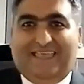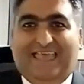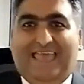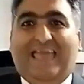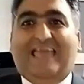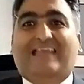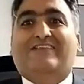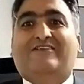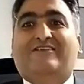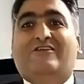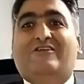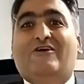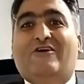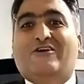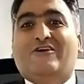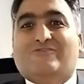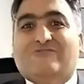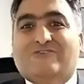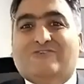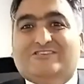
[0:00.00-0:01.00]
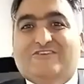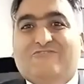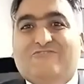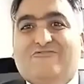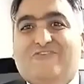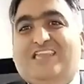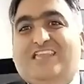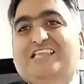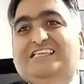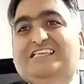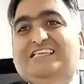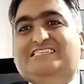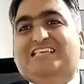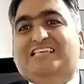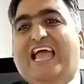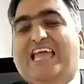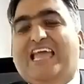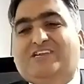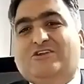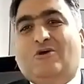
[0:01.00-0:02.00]
And it was a very
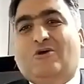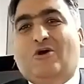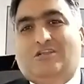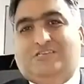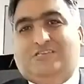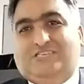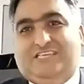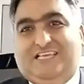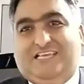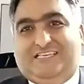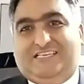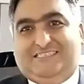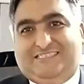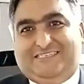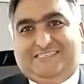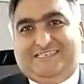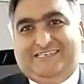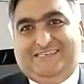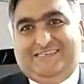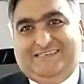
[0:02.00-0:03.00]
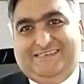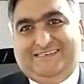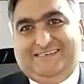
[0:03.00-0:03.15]
tight contest.